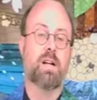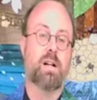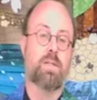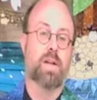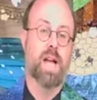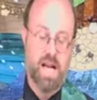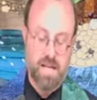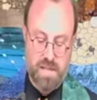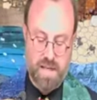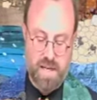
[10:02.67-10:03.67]
that
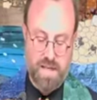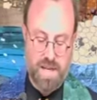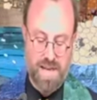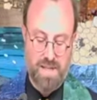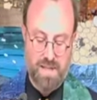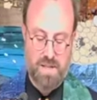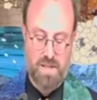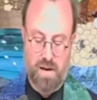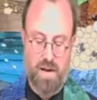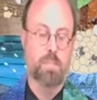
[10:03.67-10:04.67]
Aslan takes
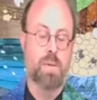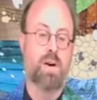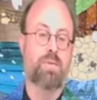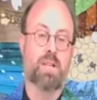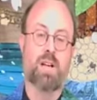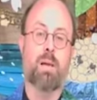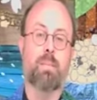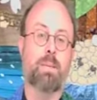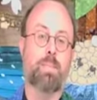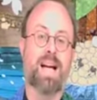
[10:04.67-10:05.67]
time after
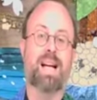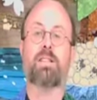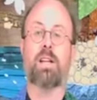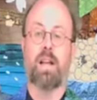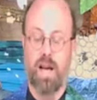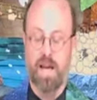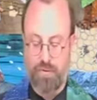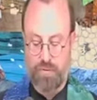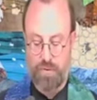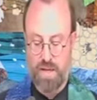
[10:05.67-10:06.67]
coming back to
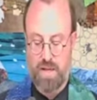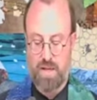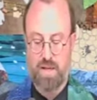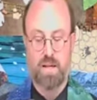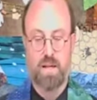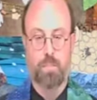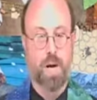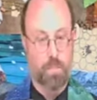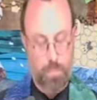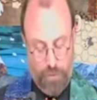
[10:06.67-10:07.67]
life,
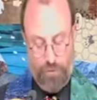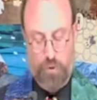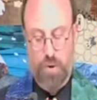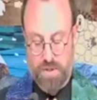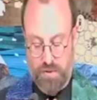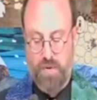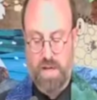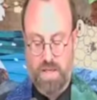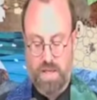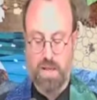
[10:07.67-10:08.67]
but before
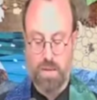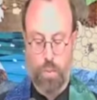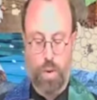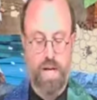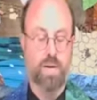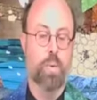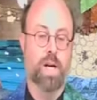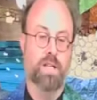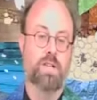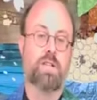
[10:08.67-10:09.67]
defeating the White
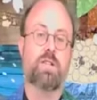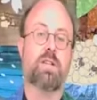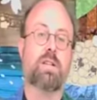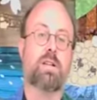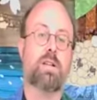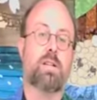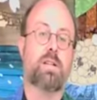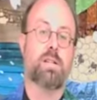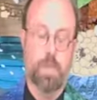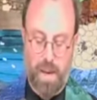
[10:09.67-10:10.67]
Witch,
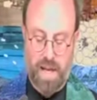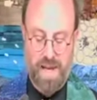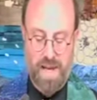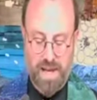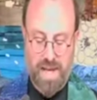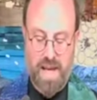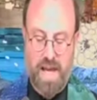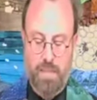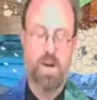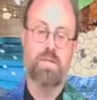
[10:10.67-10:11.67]
to play a
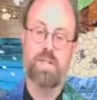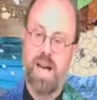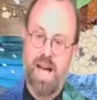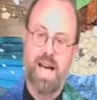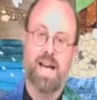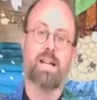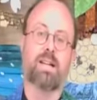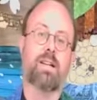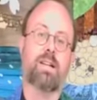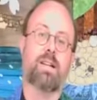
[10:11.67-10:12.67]
game of
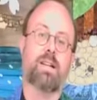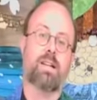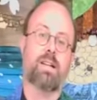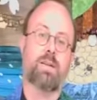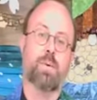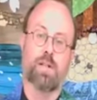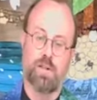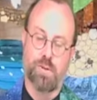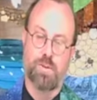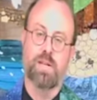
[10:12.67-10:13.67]
tag with
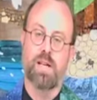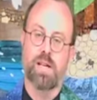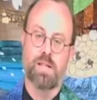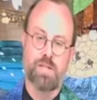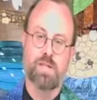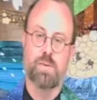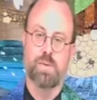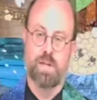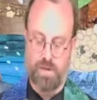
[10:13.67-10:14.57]
Lucy and Susan.